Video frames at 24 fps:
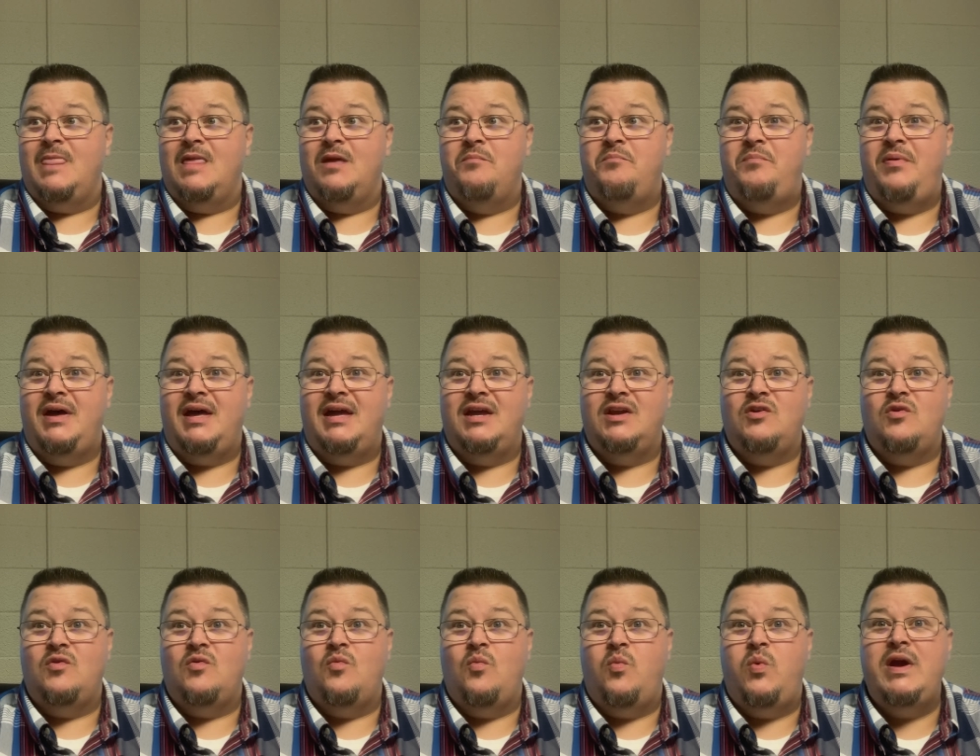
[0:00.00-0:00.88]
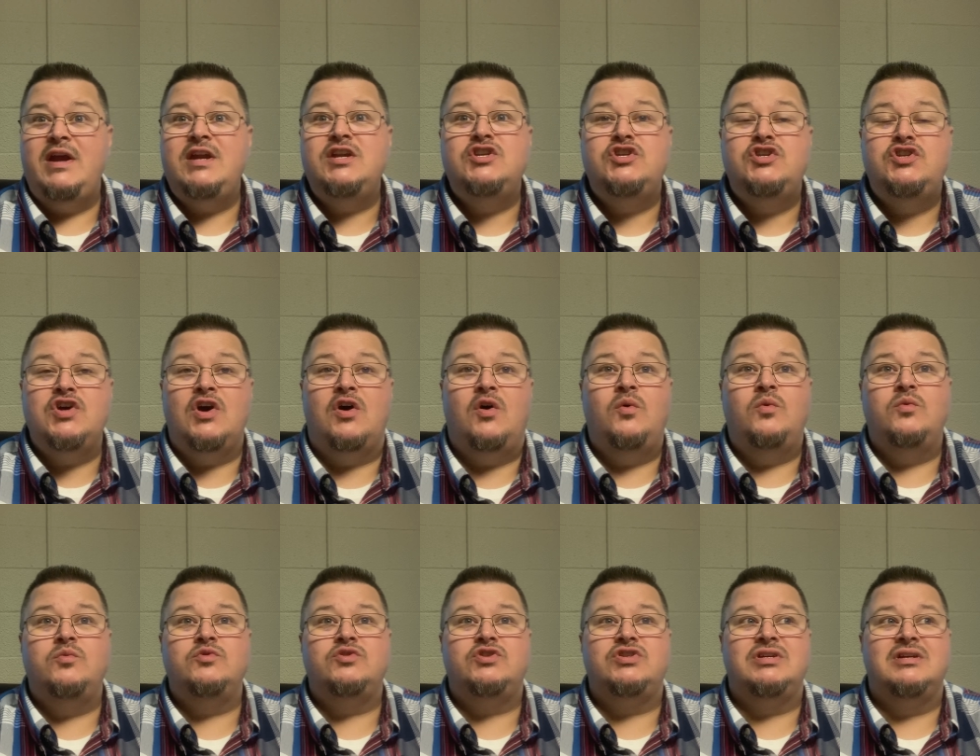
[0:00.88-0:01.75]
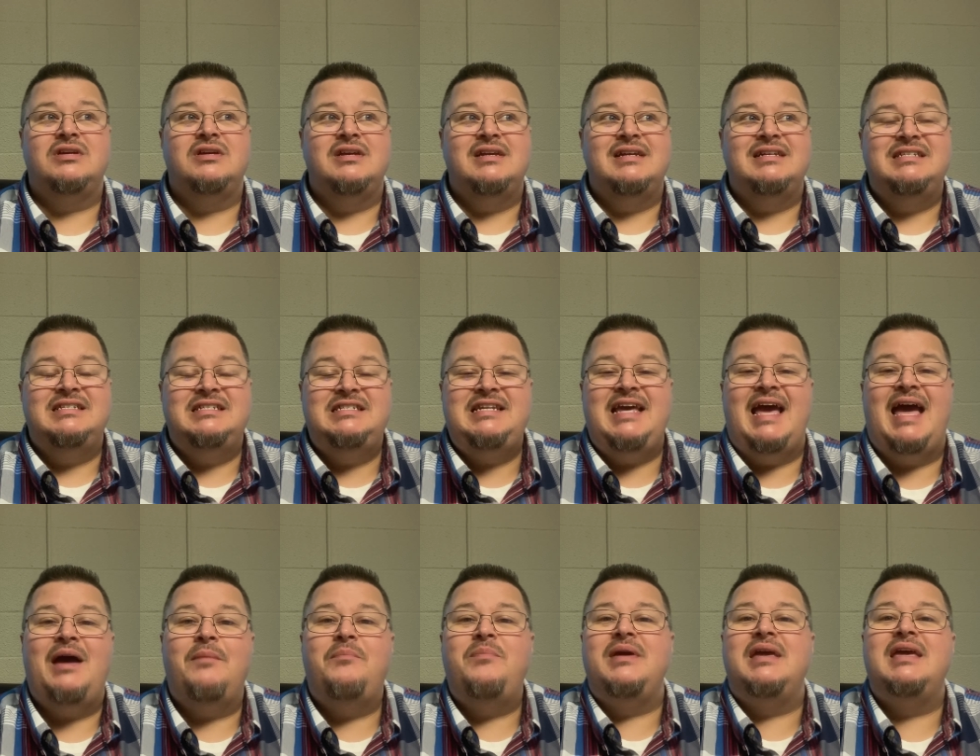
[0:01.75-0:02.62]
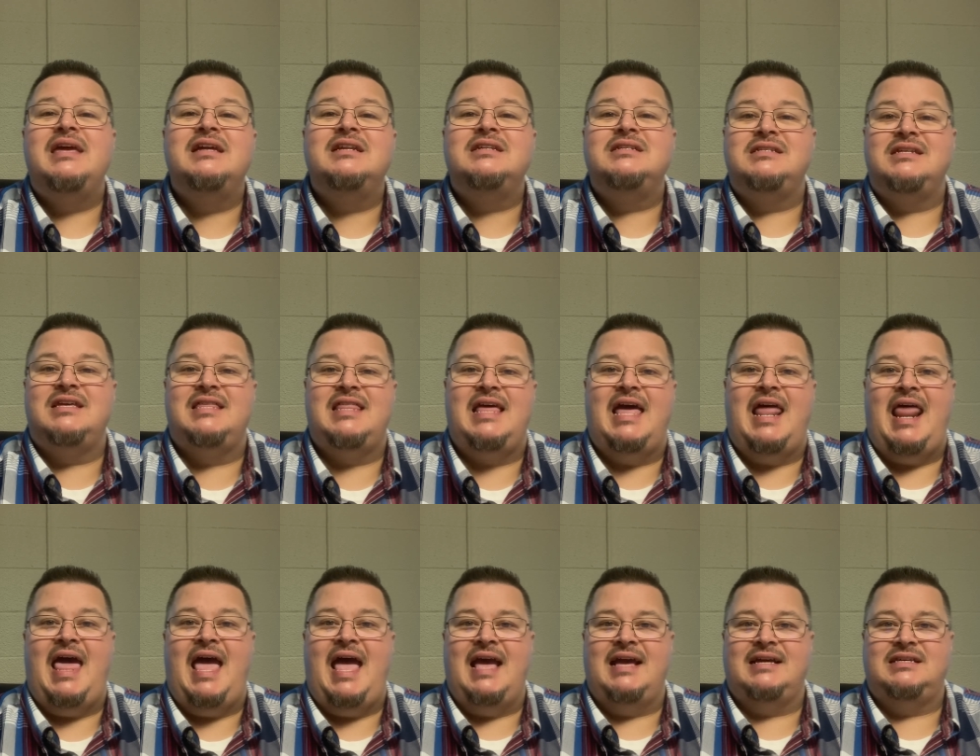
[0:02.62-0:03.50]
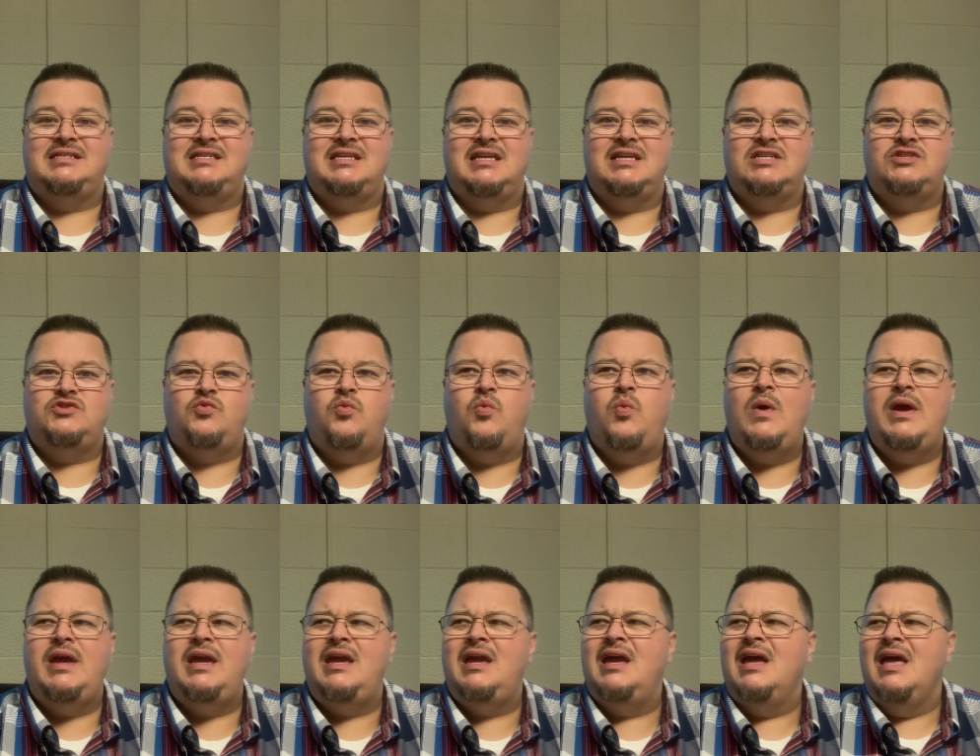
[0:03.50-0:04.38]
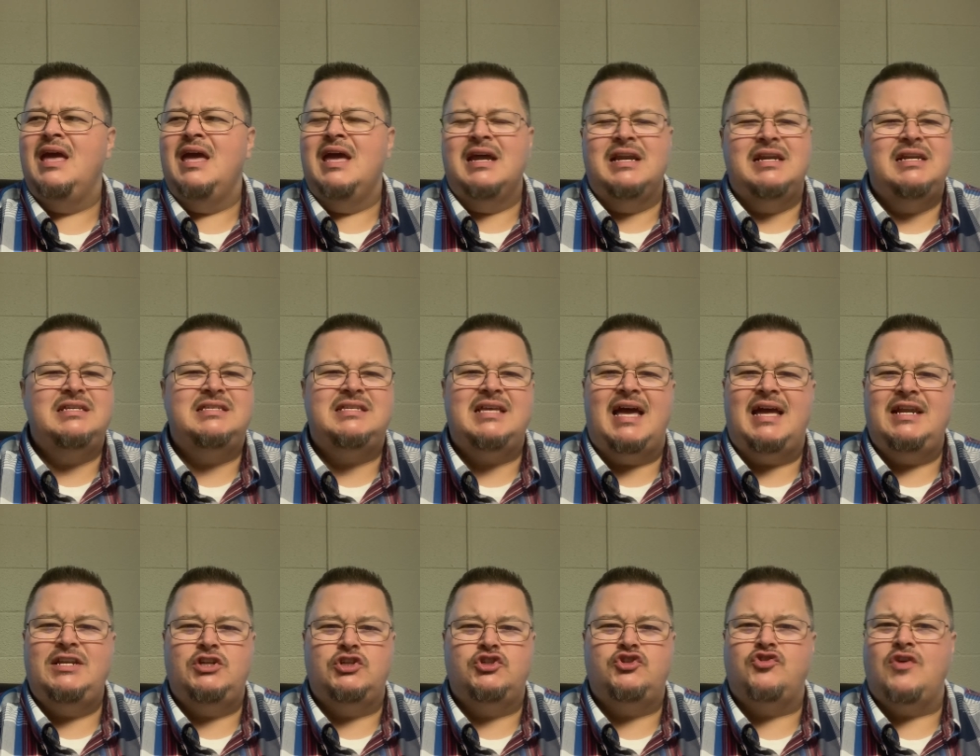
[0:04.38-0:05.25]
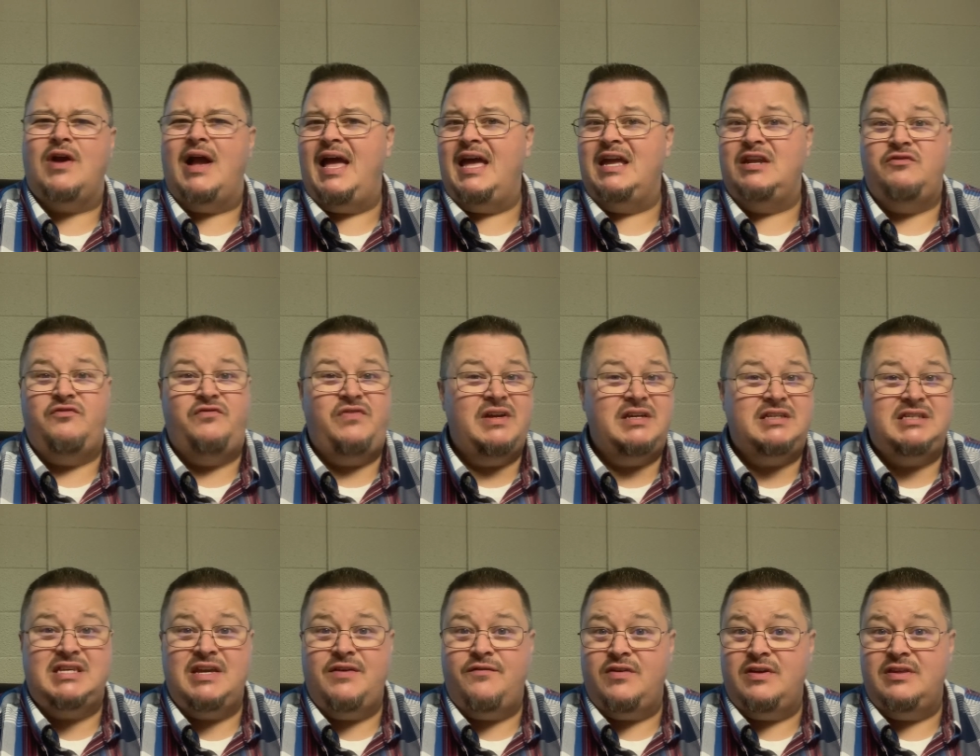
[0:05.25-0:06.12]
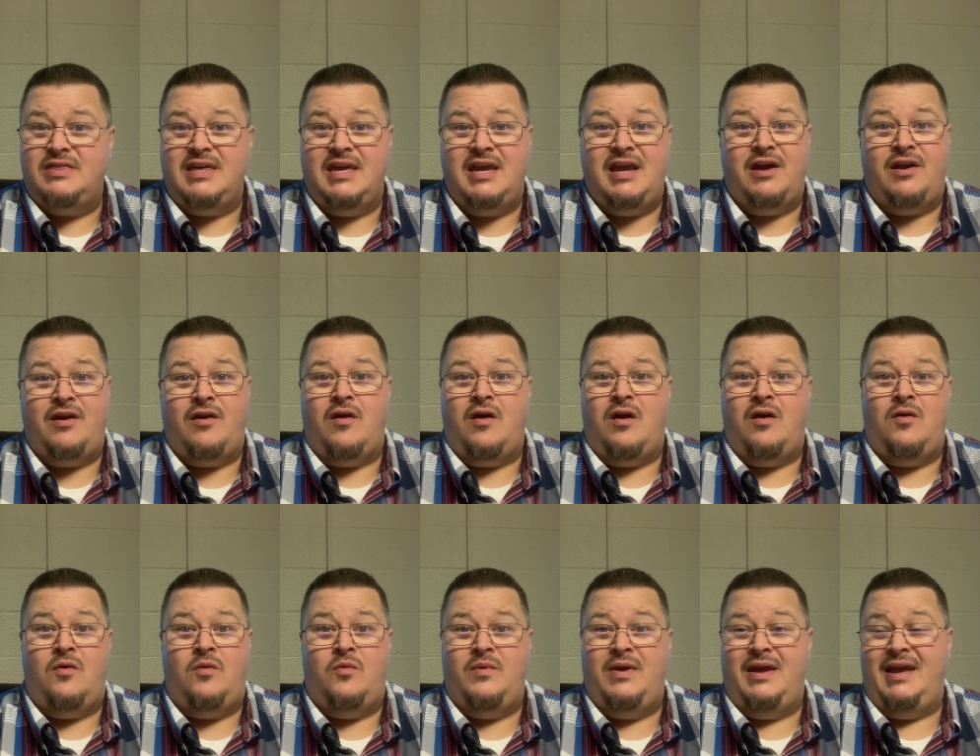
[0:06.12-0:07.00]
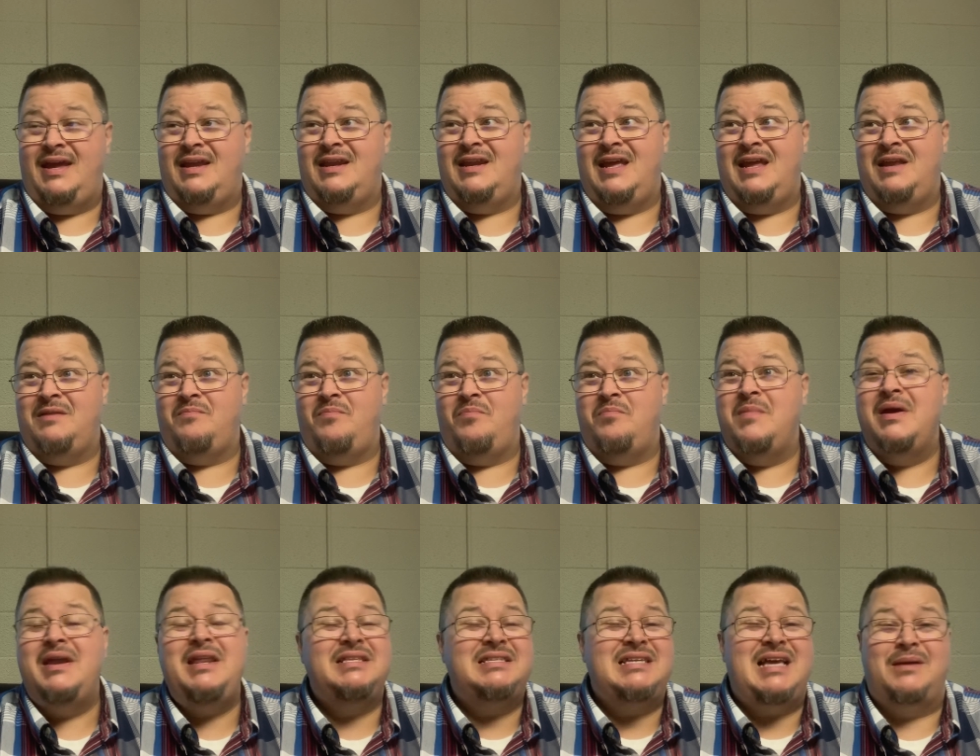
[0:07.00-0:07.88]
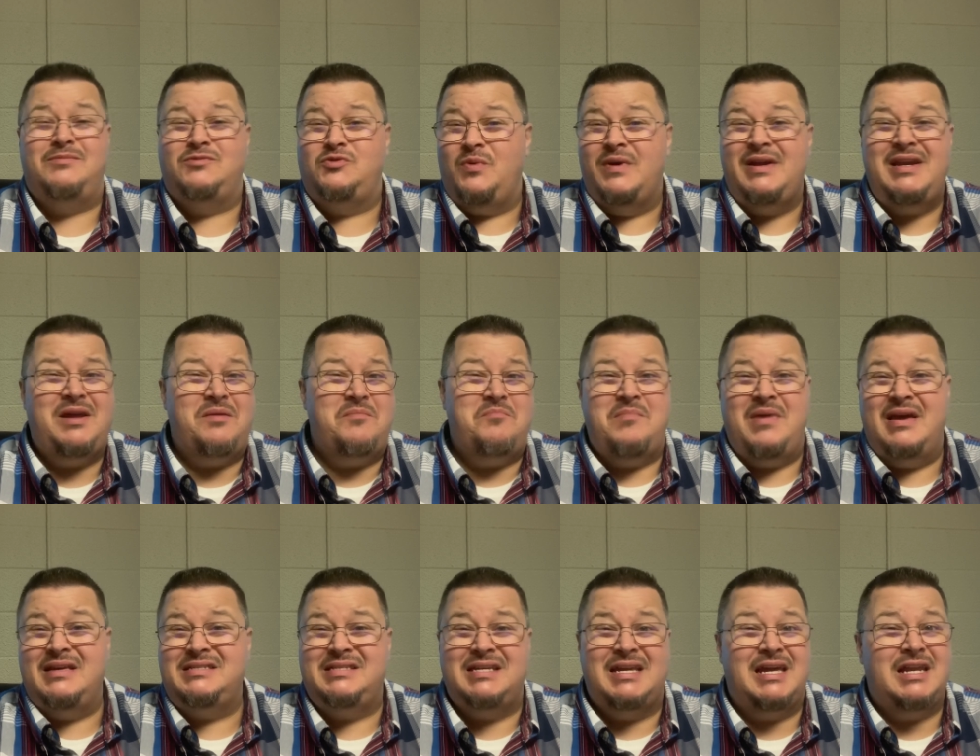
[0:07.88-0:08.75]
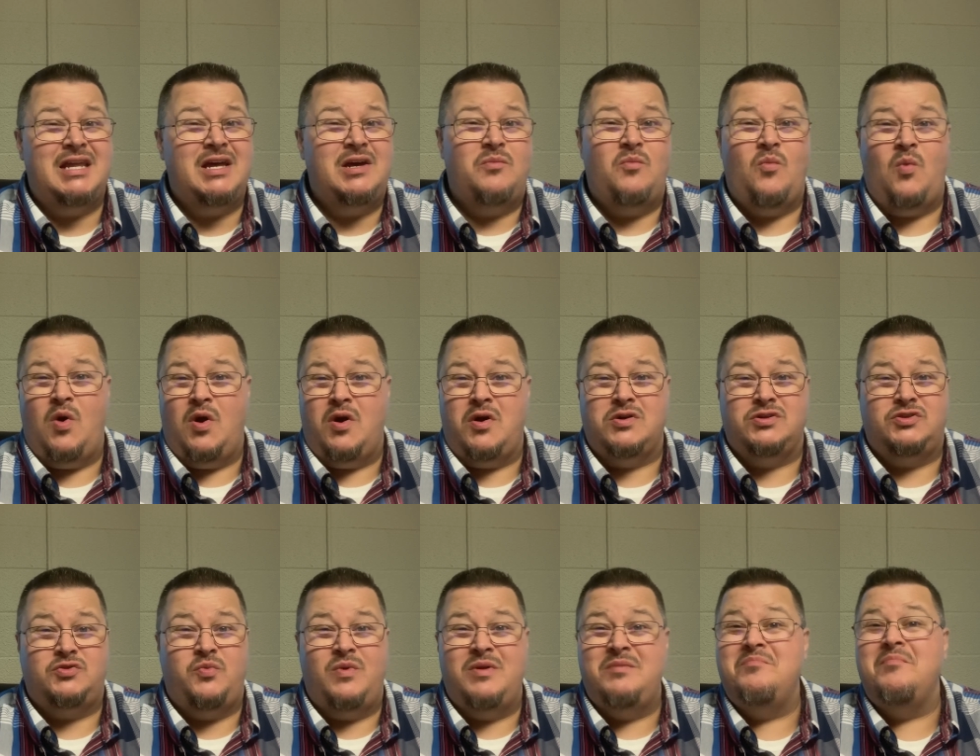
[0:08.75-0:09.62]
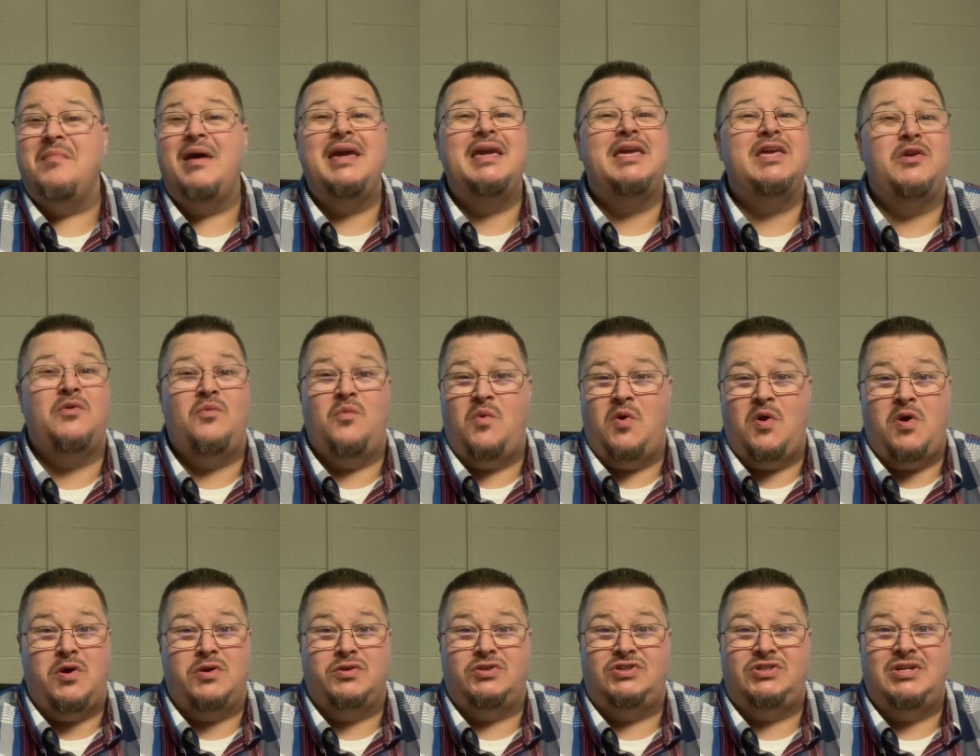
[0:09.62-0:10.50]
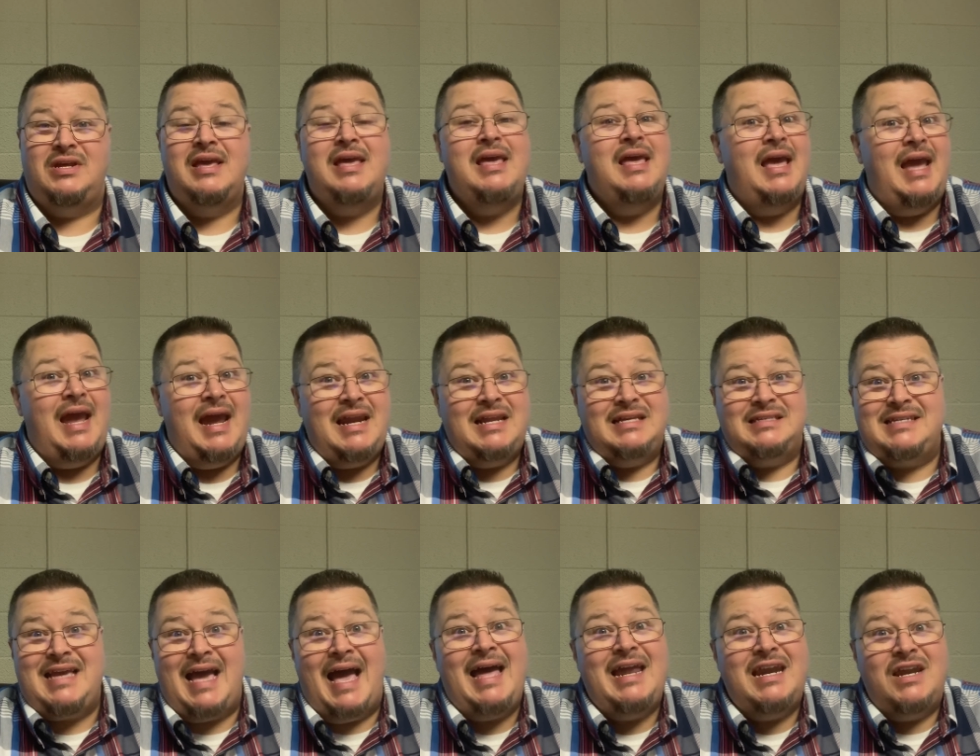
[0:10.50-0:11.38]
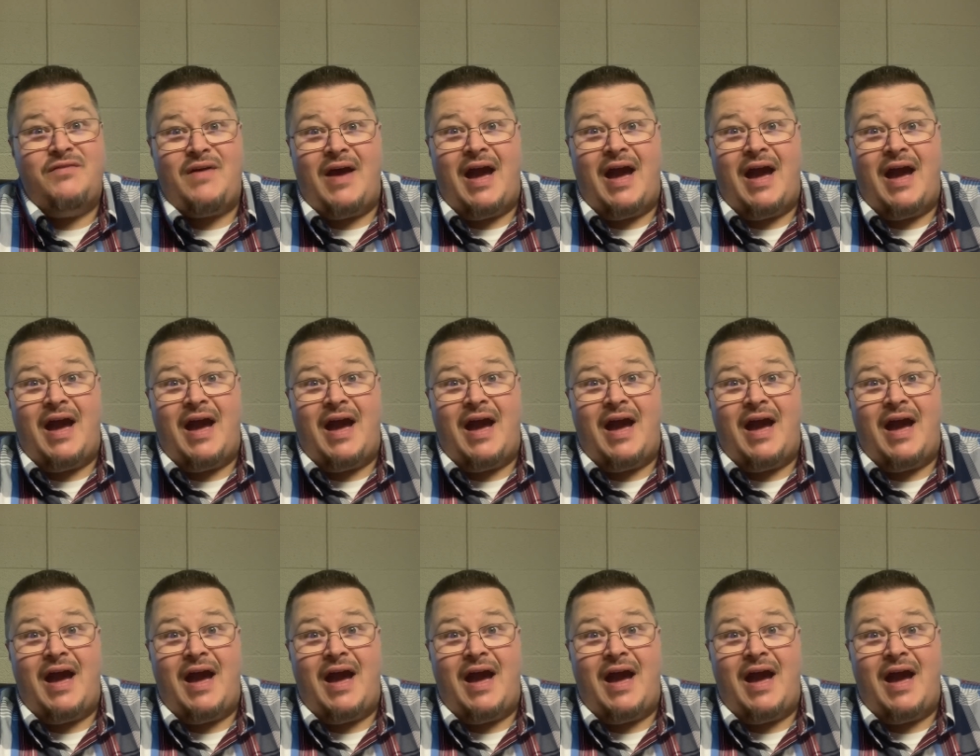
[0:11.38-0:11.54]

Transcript: but we don't tap into that access. We decide to try and fix everything on our own. And, and many times we end up messing it up worse. We make it worse. And it's kind of